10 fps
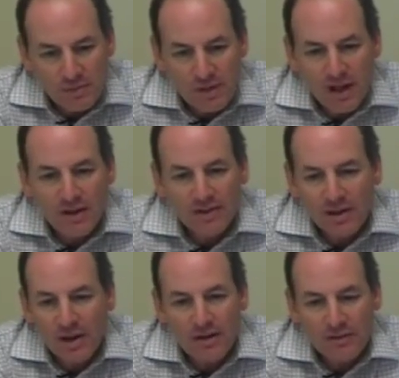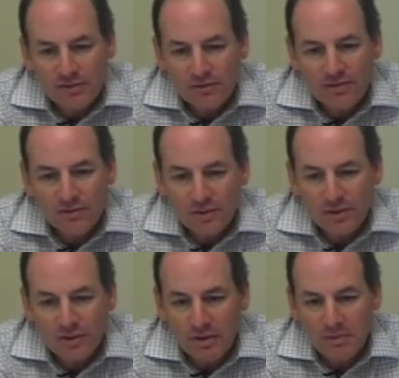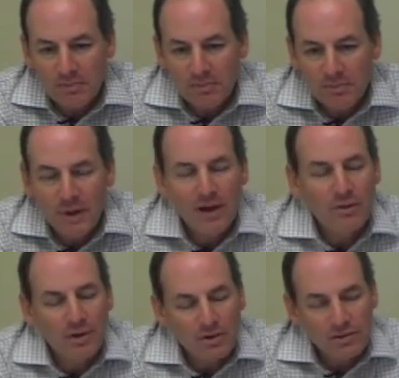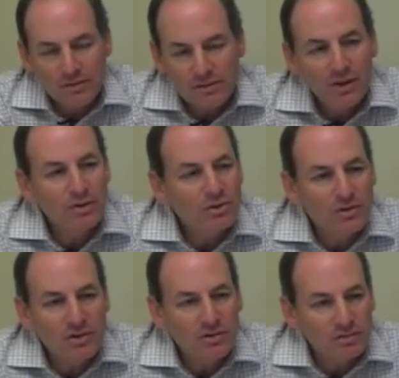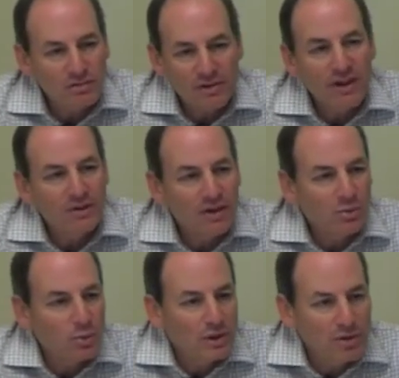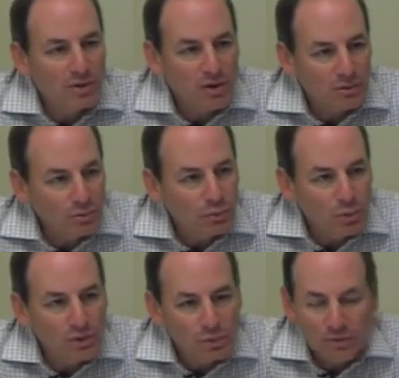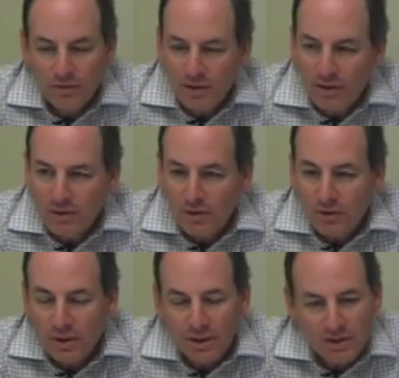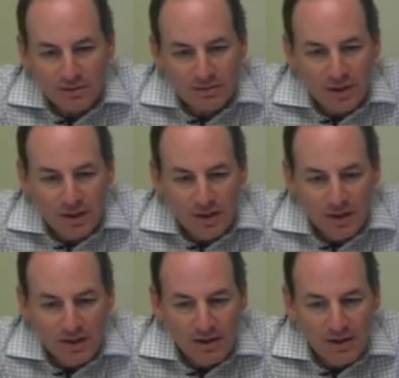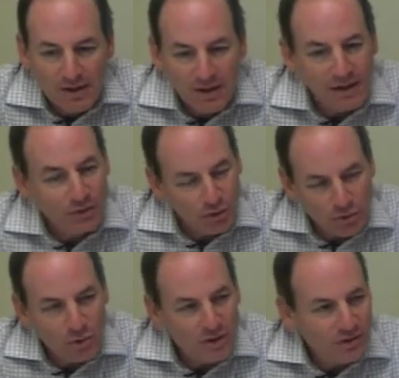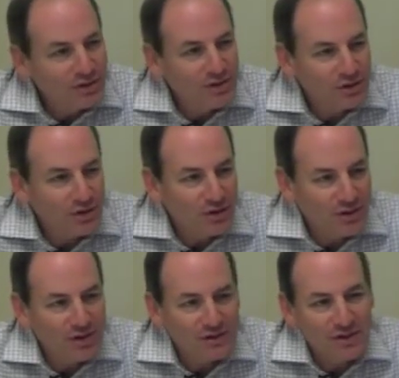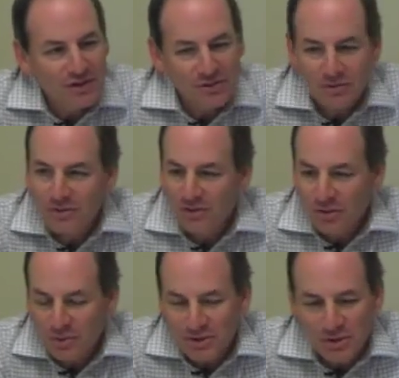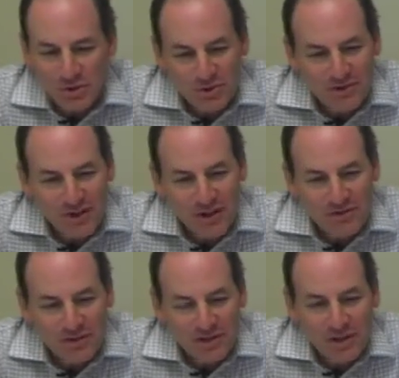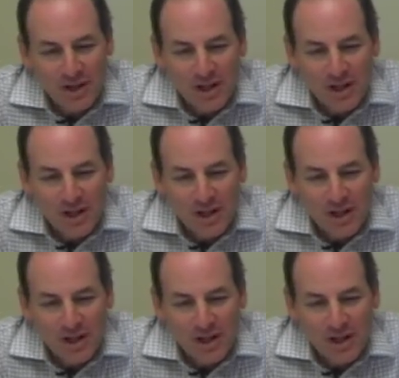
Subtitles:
had the kind of background and values and that we thought we would fit into. And the good weather didn't hurt, and so we chose Stanford.